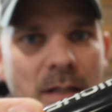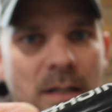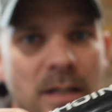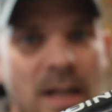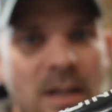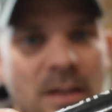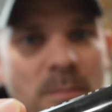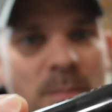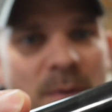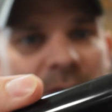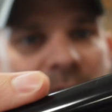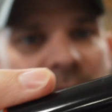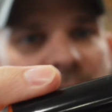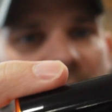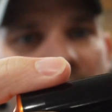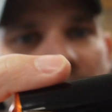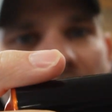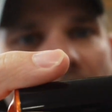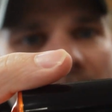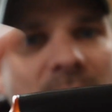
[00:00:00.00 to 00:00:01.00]
Now, the benefit
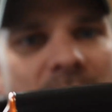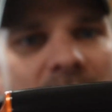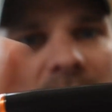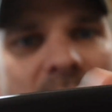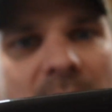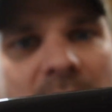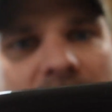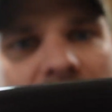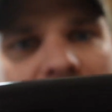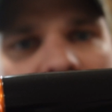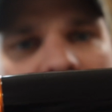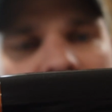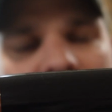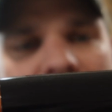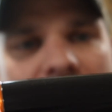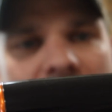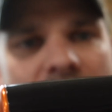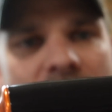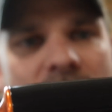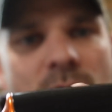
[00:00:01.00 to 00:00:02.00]
of having a case like
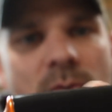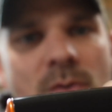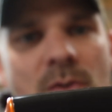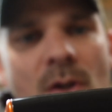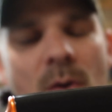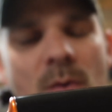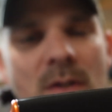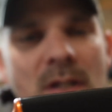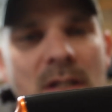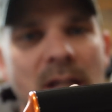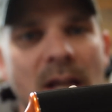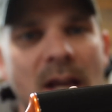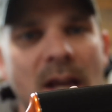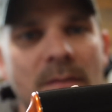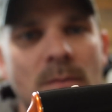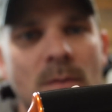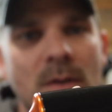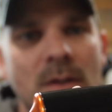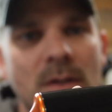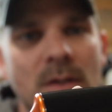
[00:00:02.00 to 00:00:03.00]
this is you don't need to
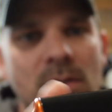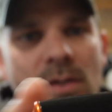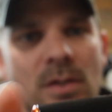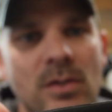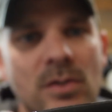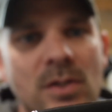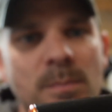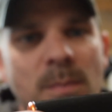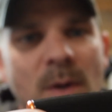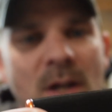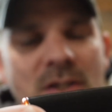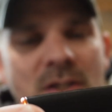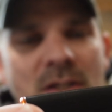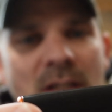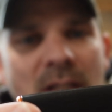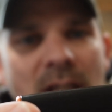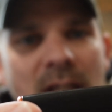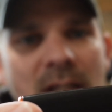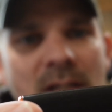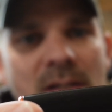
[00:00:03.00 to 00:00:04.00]
have one of those little spongy
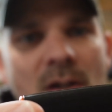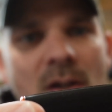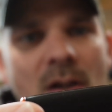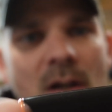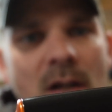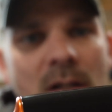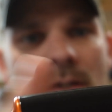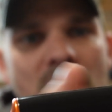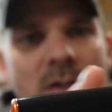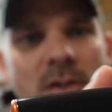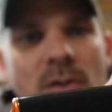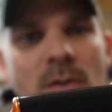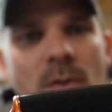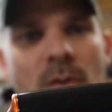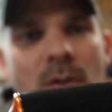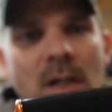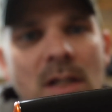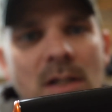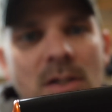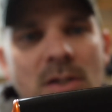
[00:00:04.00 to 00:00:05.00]
things on. You
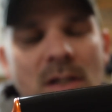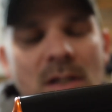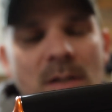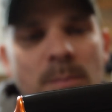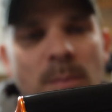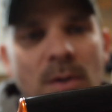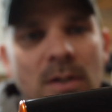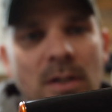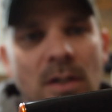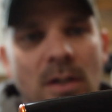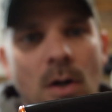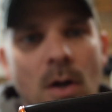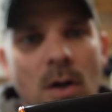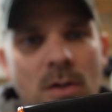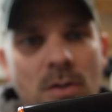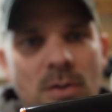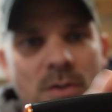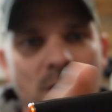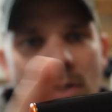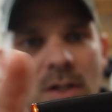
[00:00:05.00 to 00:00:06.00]
can just put the
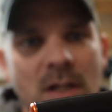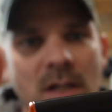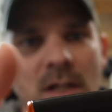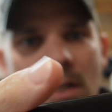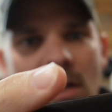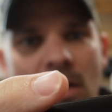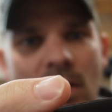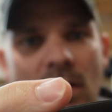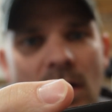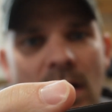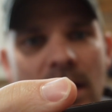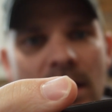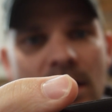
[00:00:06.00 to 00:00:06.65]
cartridge in here and